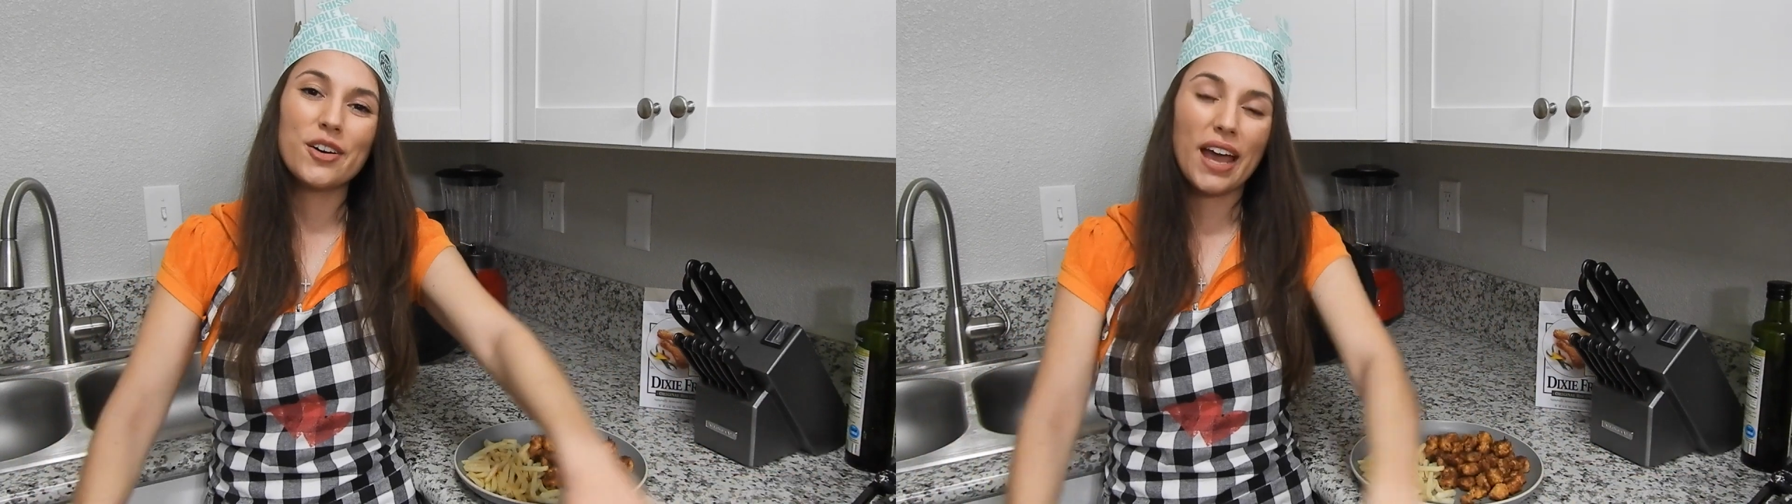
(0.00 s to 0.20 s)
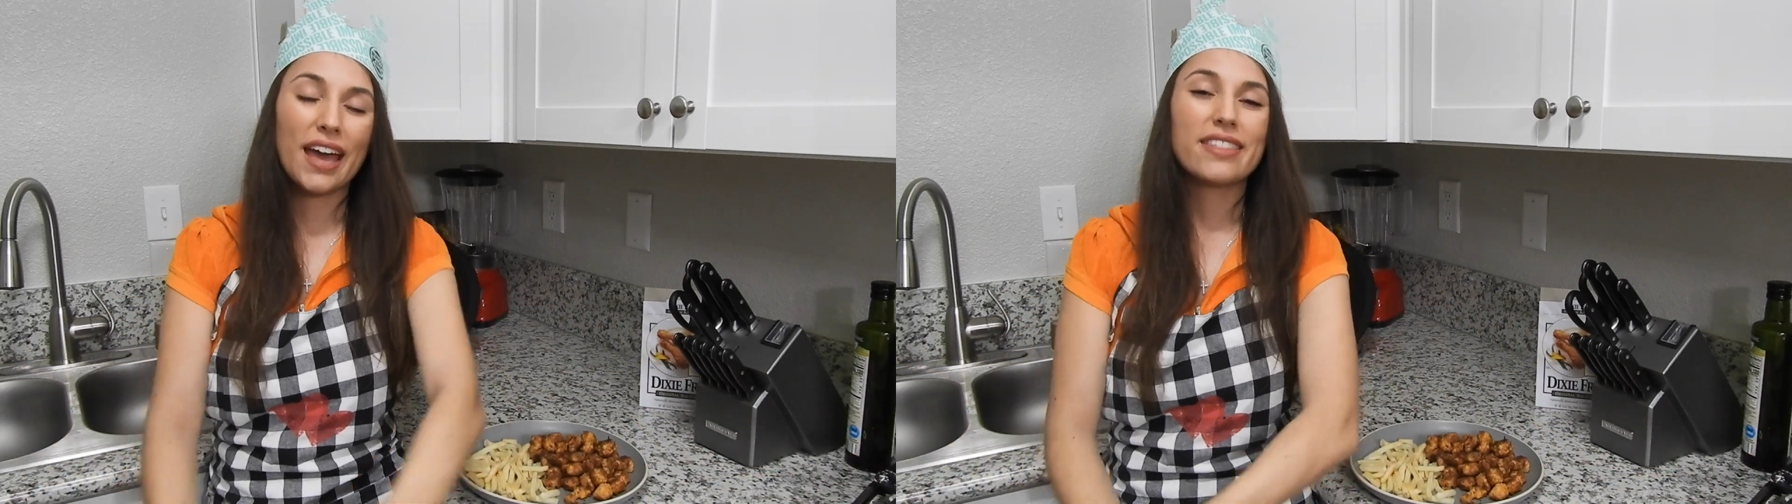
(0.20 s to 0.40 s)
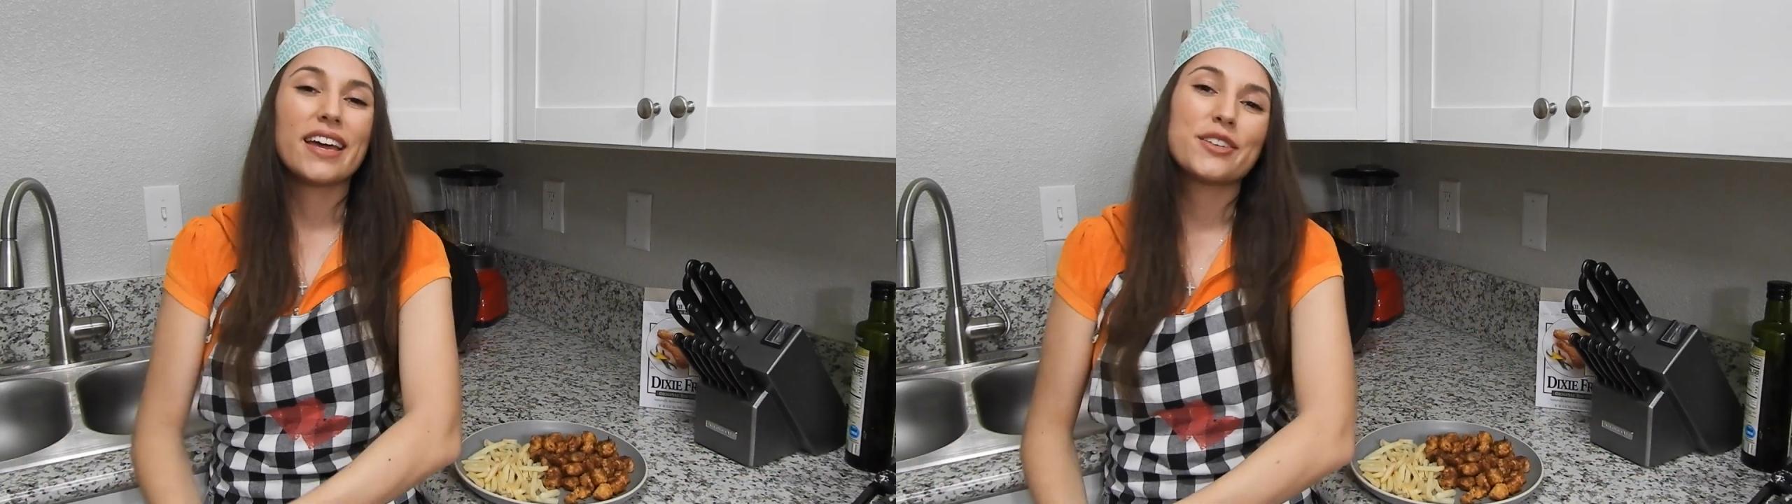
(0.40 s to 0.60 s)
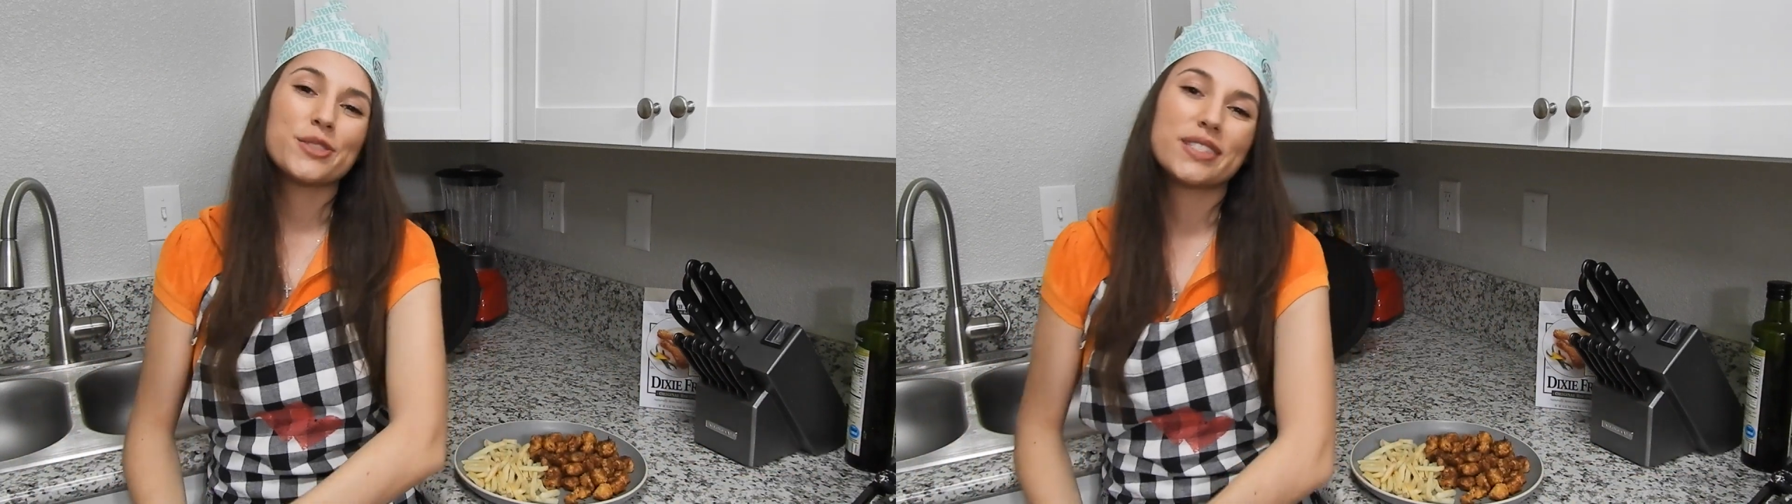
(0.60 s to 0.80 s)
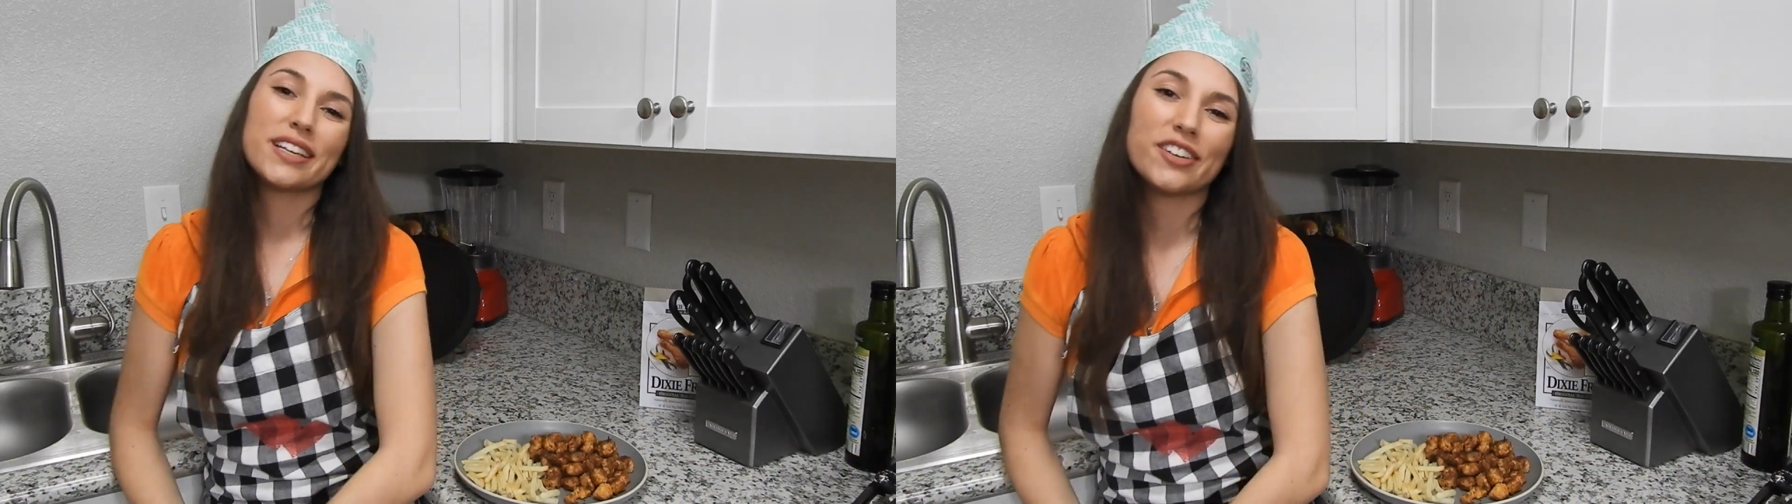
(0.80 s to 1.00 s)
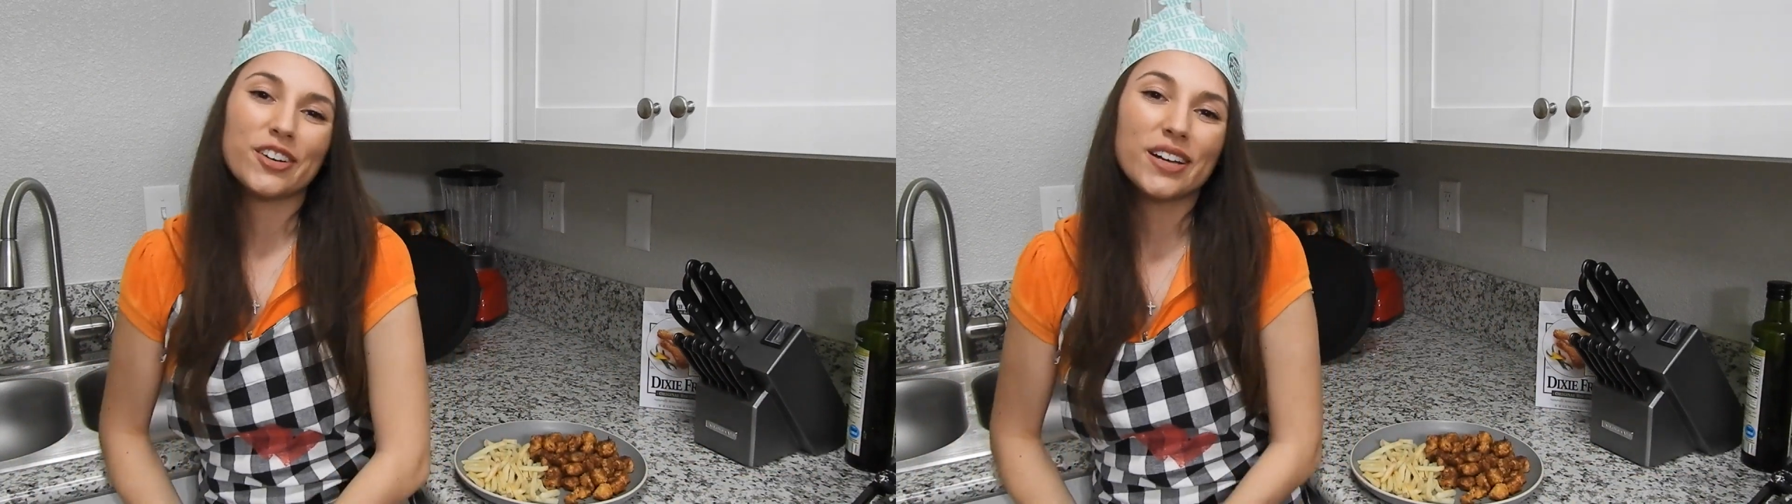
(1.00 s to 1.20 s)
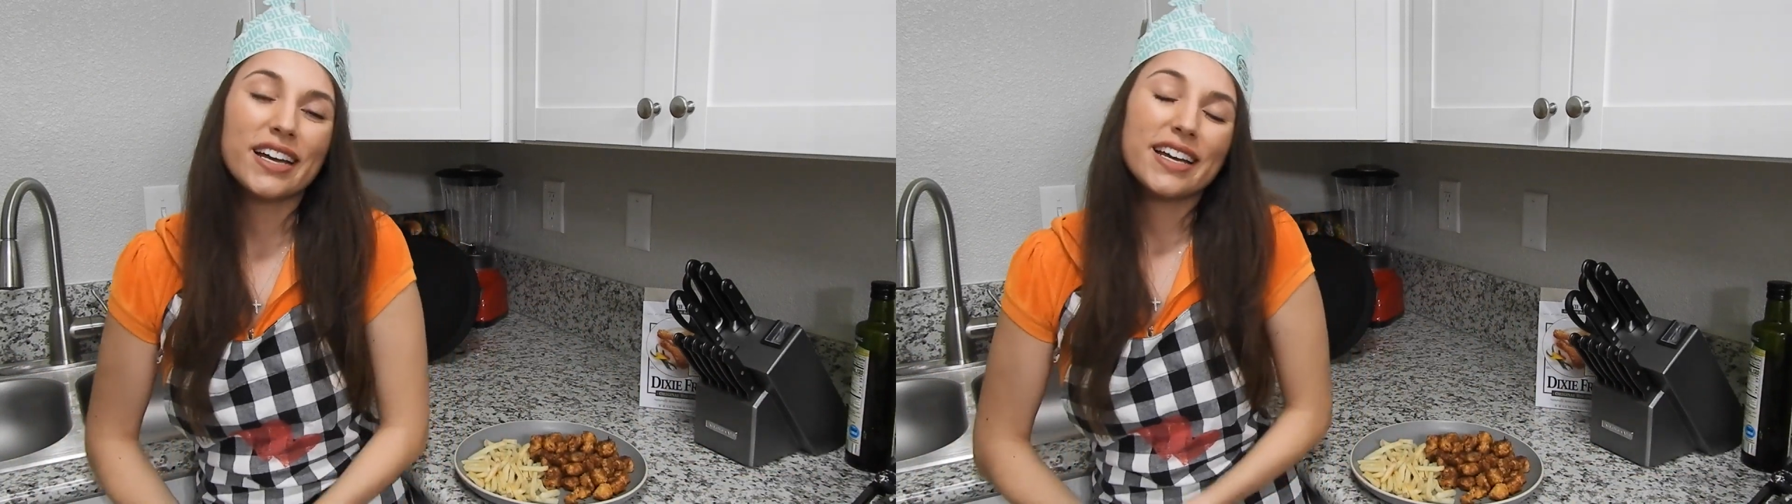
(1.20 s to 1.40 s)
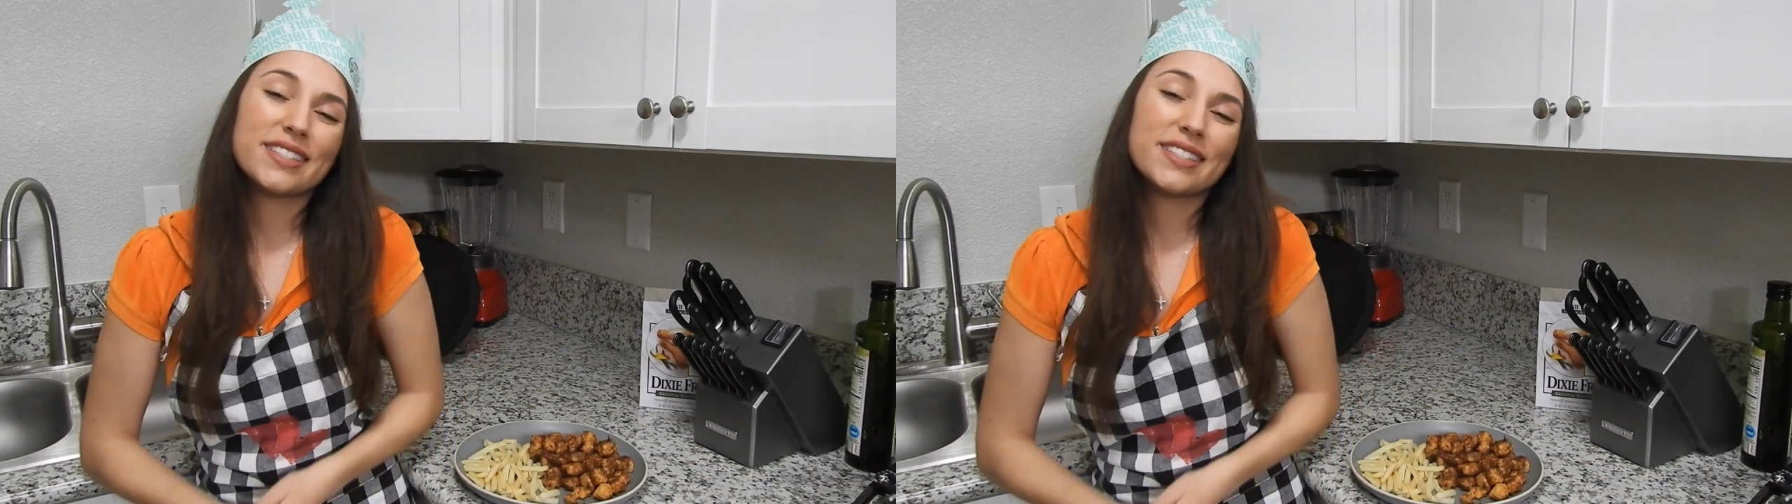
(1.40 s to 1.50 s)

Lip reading: and that new single.